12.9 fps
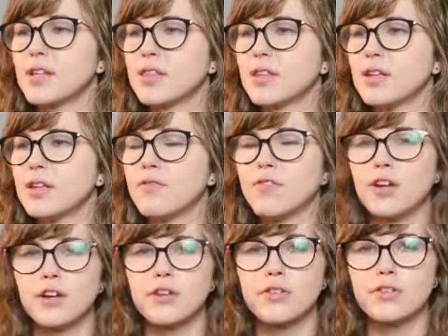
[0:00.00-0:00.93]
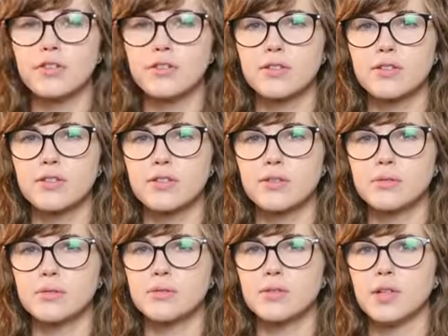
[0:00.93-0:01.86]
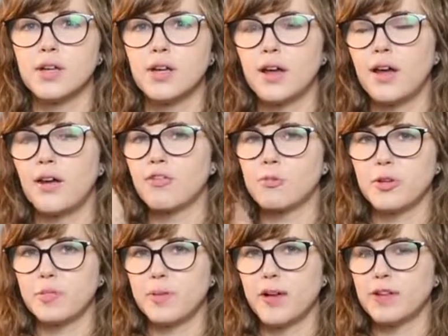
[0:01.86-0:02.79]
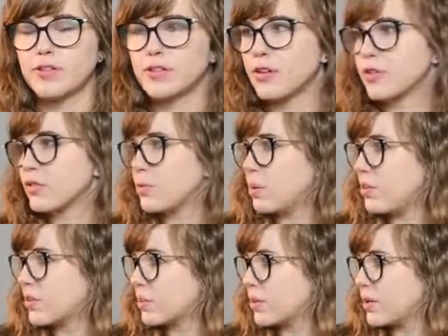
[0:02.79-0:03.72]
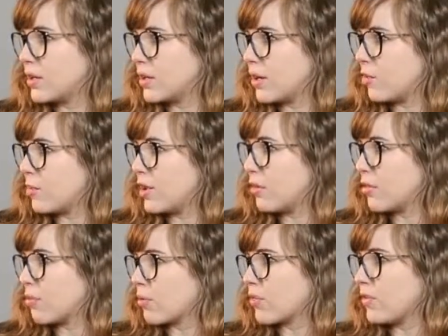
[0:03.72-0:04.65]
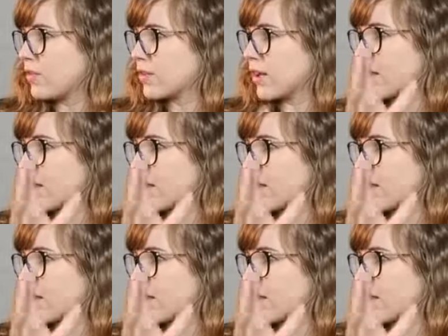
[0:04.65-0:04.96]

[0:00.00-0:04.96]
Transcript: the fingers, so I don't speak Spanish at all, so maybe somebody could help me out with what these exactly